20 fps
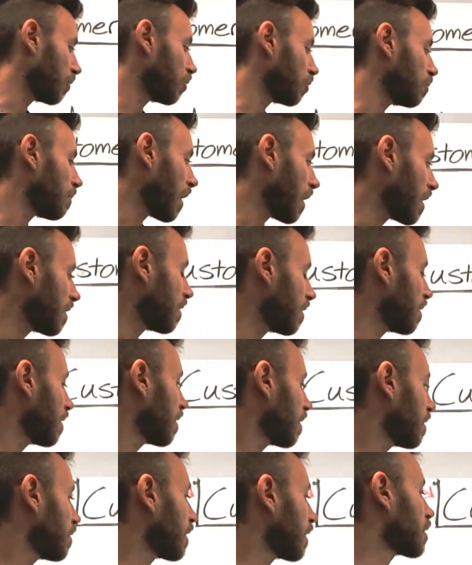you might
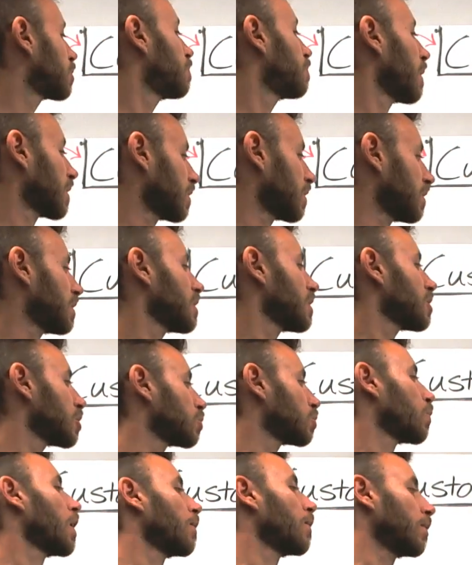expect that this is
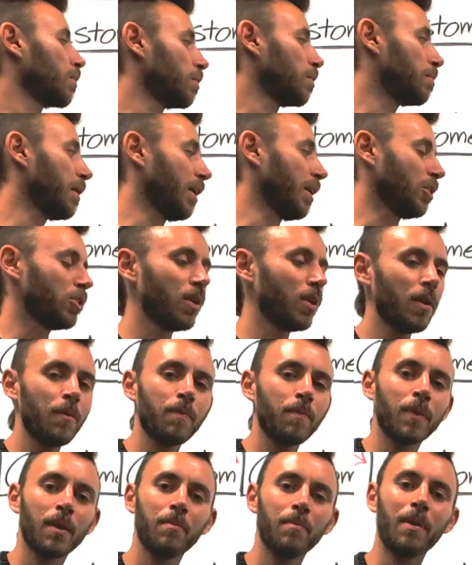where we would pitch.
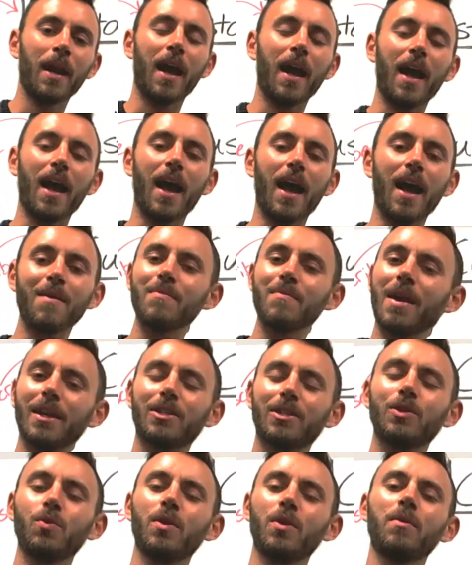But I'm not
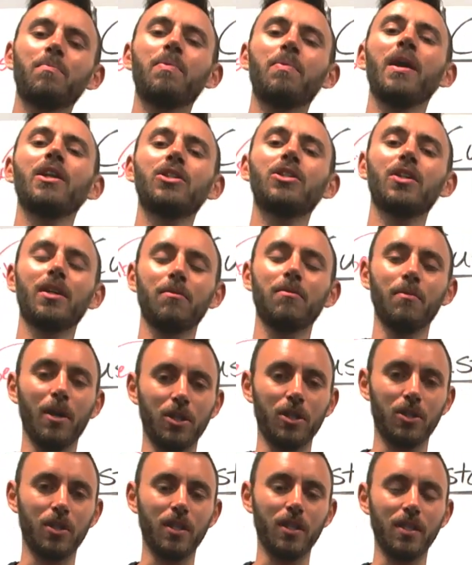doing pitching
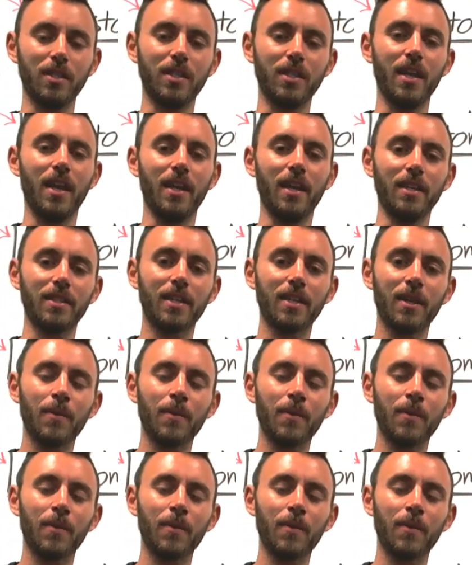much these days.